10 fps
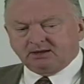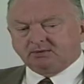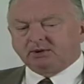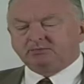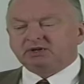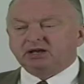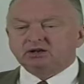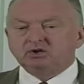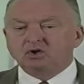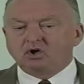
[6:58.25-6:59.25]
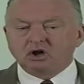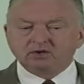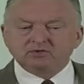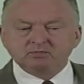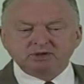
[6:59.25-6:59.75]
But I'm telling all
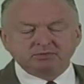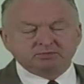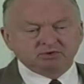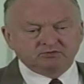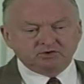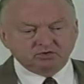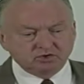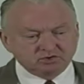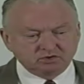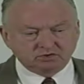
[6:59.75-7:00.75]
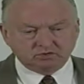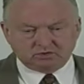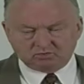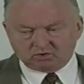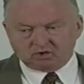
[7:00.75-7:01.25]
of you people, the viewers
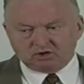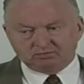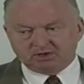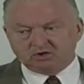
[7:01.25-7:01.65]
included, we're all being